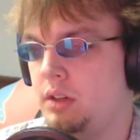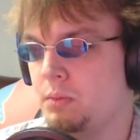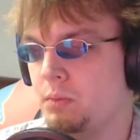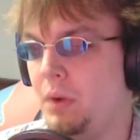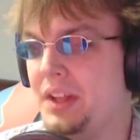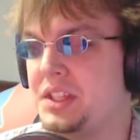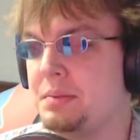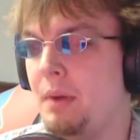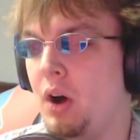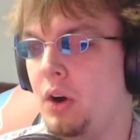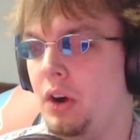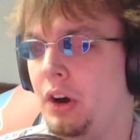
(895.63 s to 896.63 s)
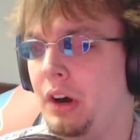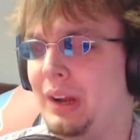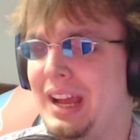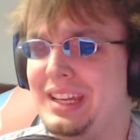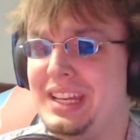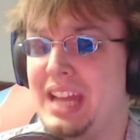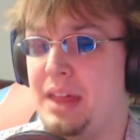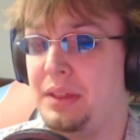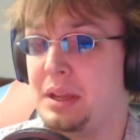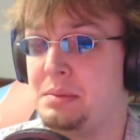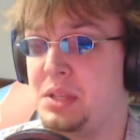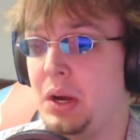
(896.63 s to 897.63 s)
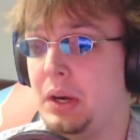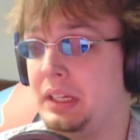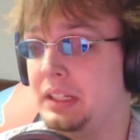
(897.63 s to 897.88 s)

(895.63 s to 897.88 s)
Once more! I did nothing, I'm sorry.